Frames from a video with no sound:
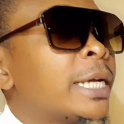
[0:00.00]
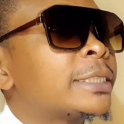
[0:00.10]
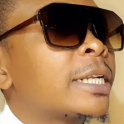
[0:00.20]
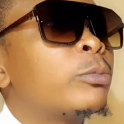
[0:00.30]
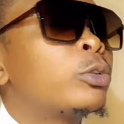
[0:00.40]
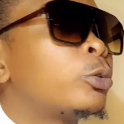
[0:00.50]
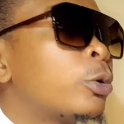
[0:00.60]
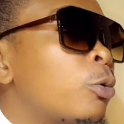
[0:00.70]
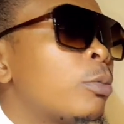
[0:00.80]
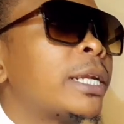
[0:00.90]
answerable to
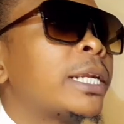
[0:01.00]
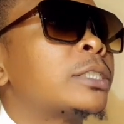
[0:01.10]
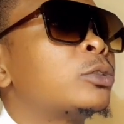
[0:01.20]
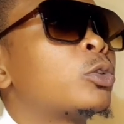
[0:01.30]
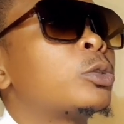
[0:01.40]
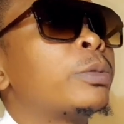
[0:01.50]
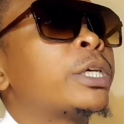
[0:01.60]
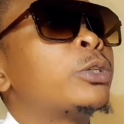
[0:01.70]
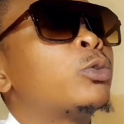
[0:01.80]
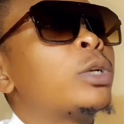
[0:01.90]
your woman does not
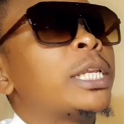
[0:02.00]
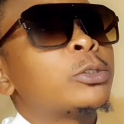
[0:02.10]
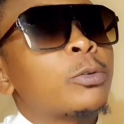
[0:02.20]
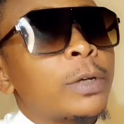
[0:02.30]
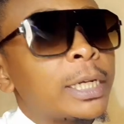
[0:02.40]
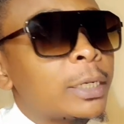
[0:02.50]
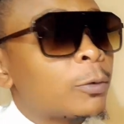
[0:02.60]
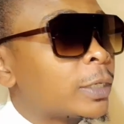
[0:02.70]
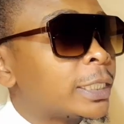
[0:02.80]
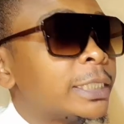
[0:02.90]
make you less of a,
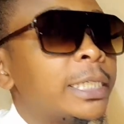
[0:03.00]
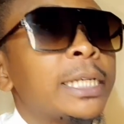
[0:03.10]
of a leader.